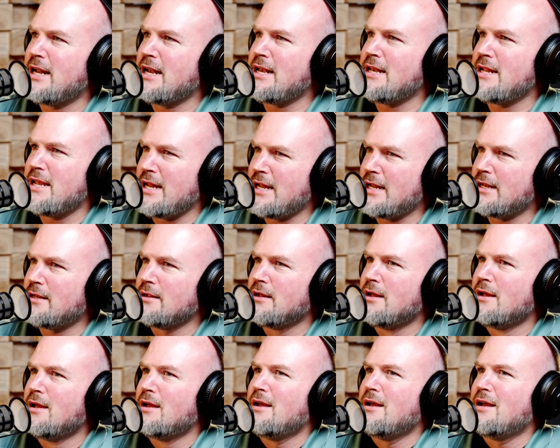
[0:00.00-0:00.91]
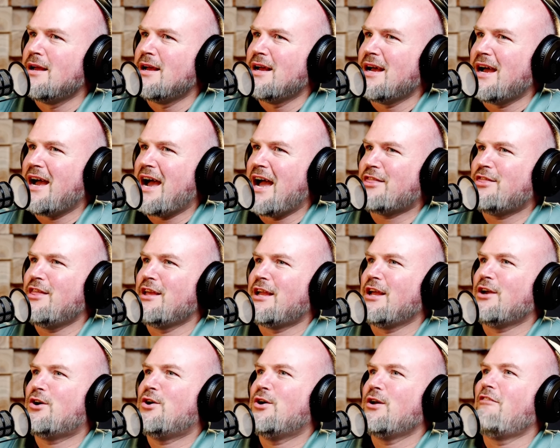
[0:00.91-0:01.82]
that it needed, I
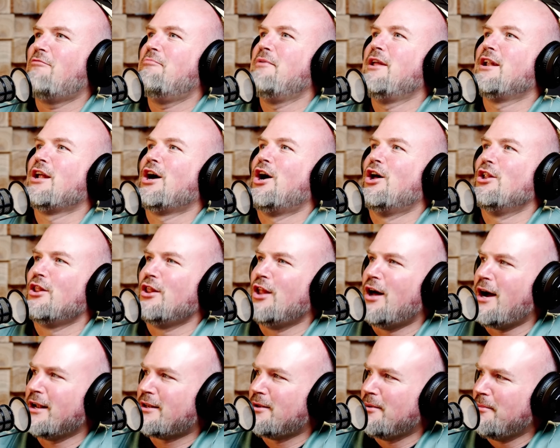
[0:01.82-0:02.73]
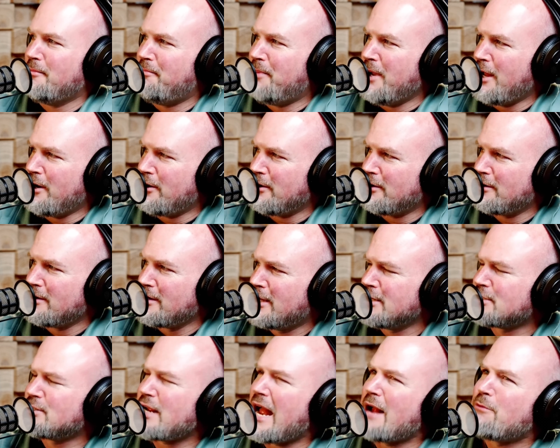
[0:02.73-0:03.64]
think it could have been a lot better.
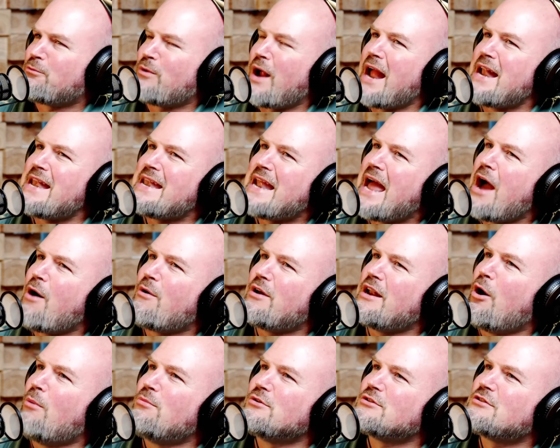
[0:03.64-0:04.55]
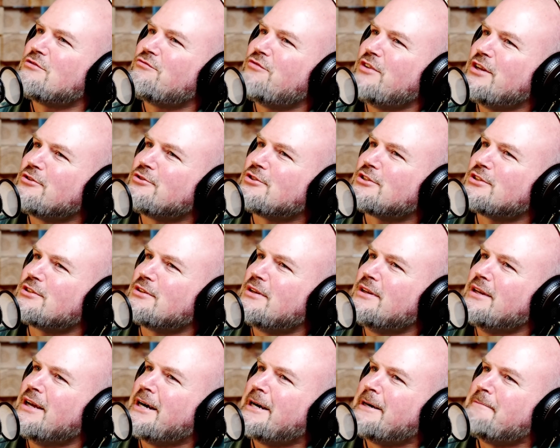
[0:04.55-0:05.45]
Because right now it almost feels
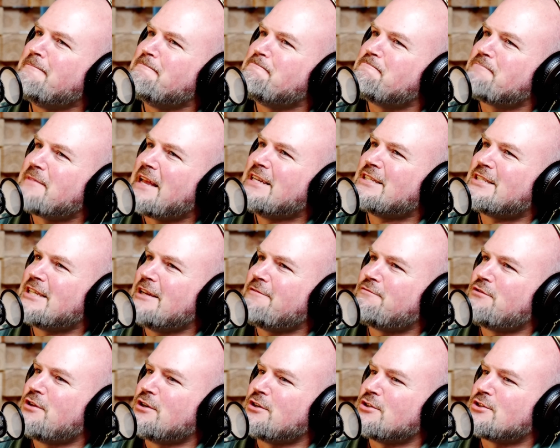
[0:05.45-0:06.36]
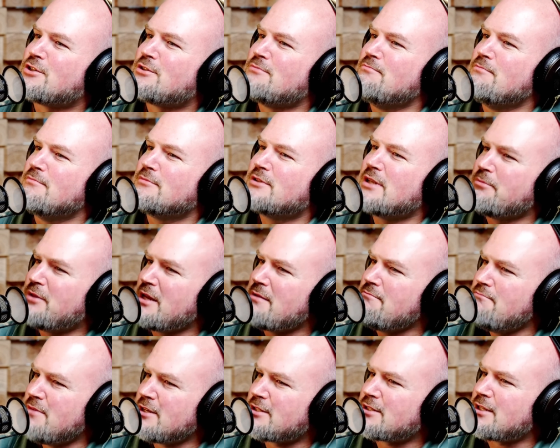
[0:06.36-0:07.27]
as if there's
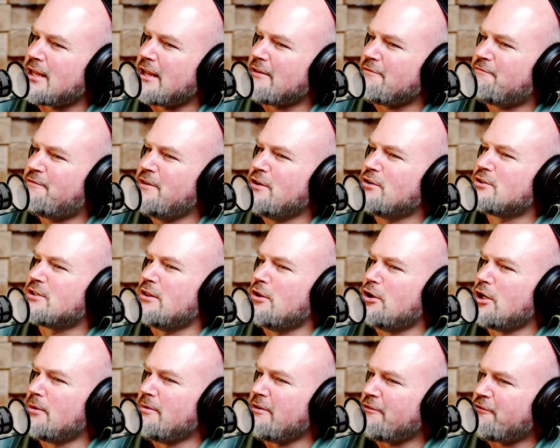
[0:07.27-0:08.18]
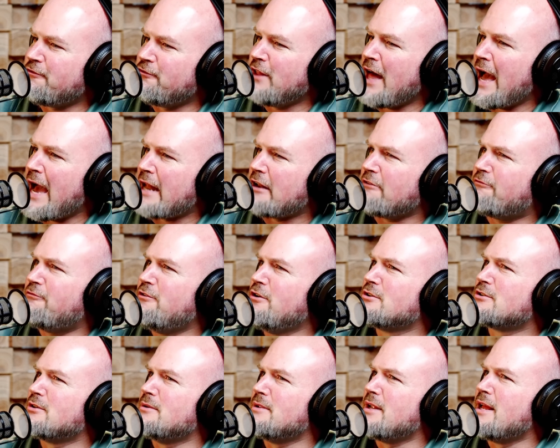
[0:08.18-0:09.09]
something missing. It feels a little bit flat. It
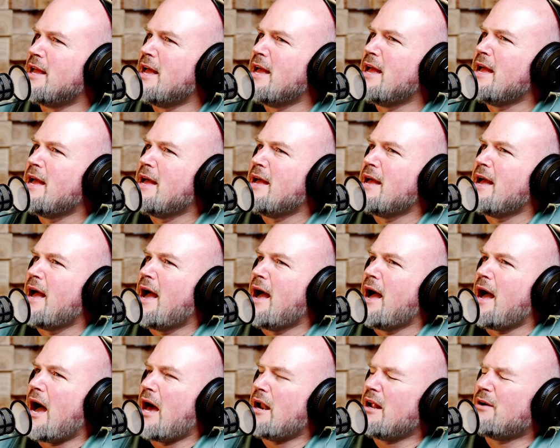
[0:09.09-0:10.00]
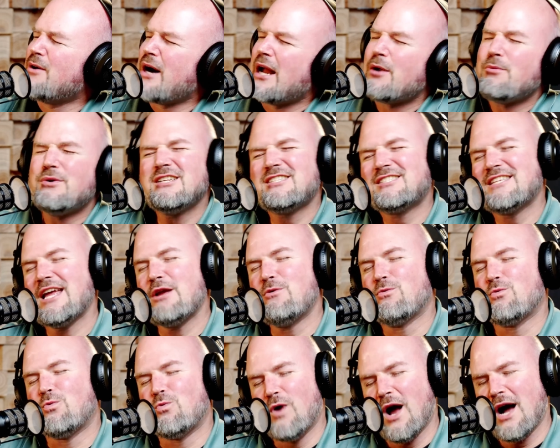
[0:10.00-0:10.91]
feels, I don't want to say
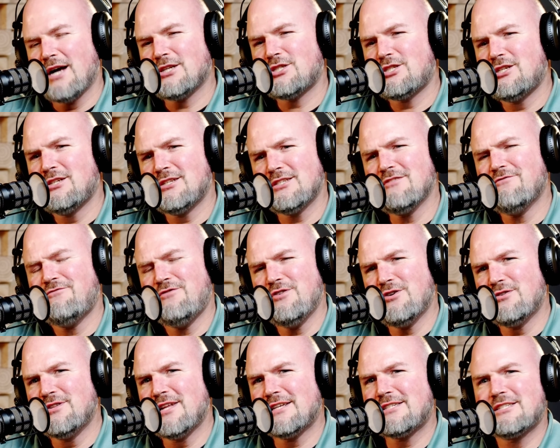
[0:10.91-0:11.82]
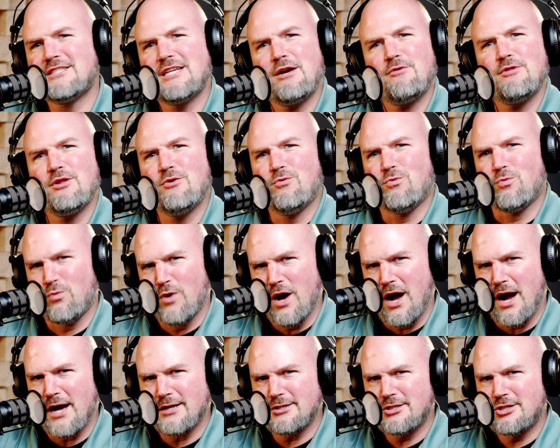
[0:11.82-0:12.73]
rushed. It doesn't feel necessarily
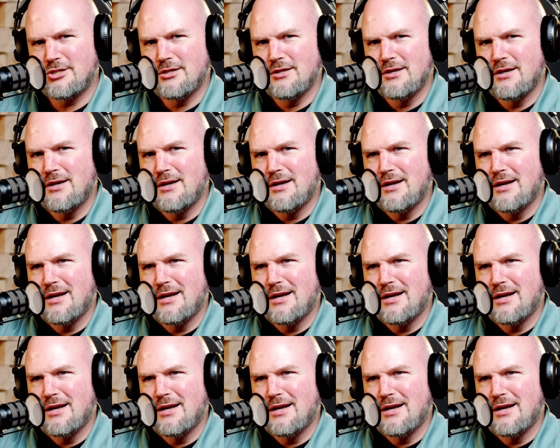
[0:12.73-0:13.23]
rushed.